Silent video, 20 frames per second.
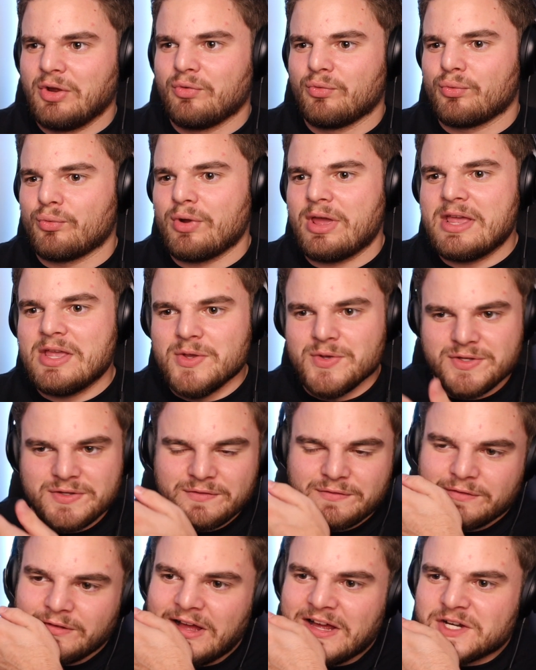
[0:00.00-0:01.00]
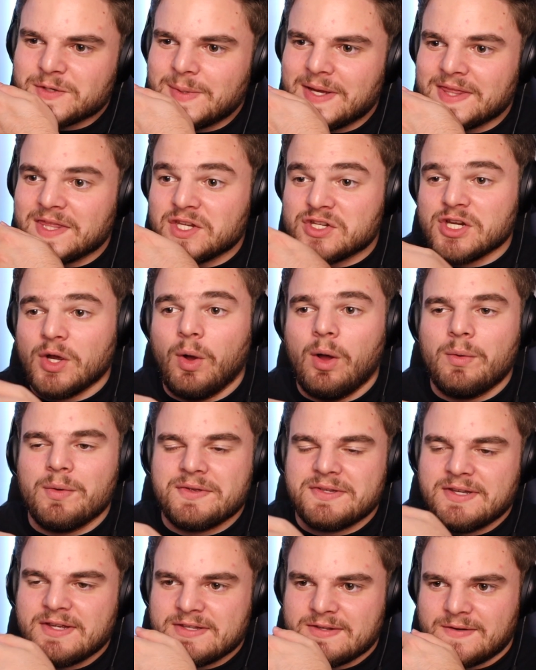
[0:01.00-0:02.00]
great use of flashback. The show
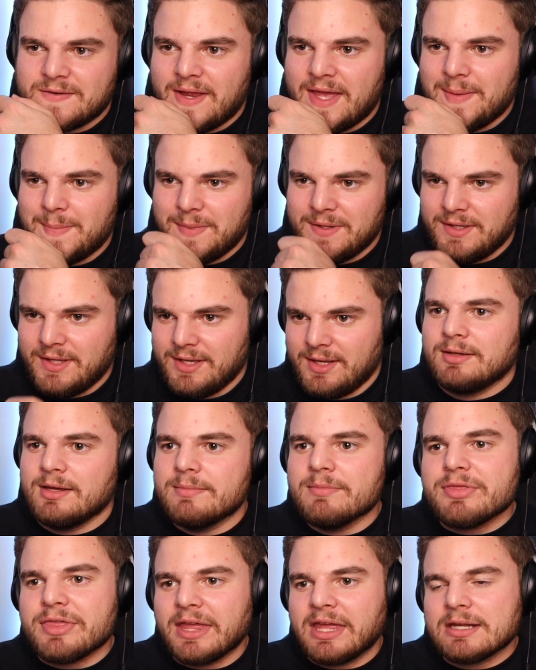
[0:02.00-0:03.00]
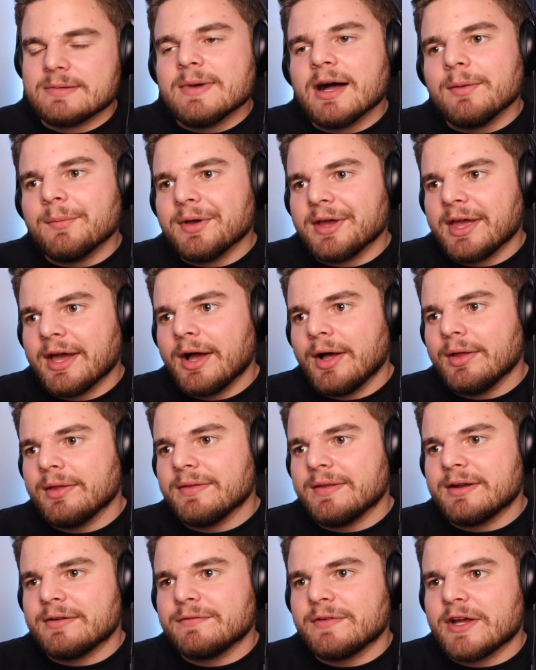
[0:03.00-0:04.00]
always does it right, but like him thinking about Miguel
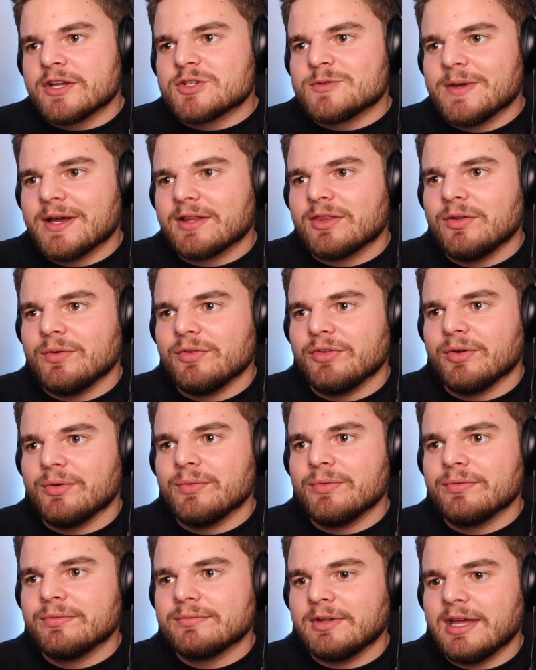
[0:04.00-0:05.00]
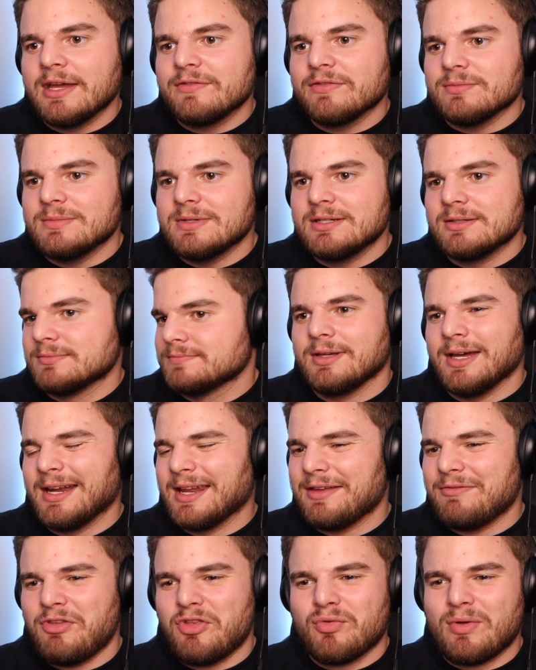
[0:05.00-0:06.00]
and then a flashback to his own life. I mean, gotta
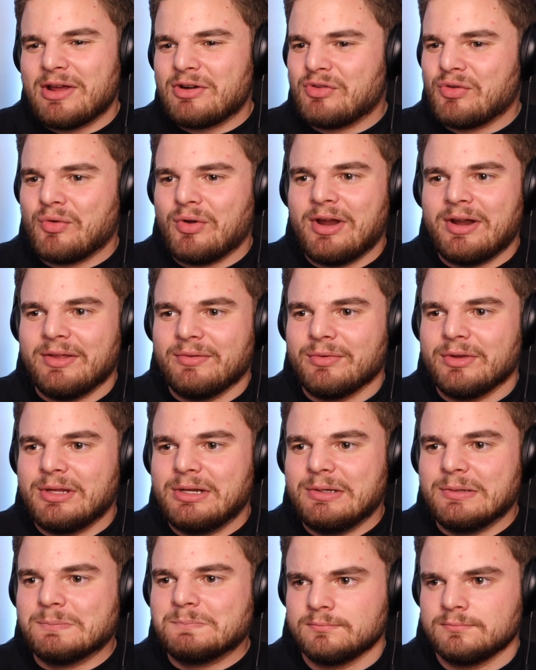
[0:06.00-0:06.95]
give these writers credit, really do.